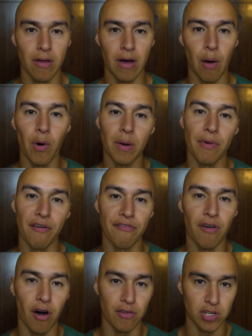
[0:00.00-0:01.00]
I wanted my
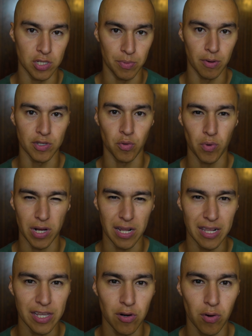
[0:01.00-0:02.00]
father to be able to work a
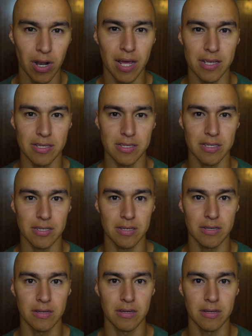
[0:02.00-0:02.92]
little less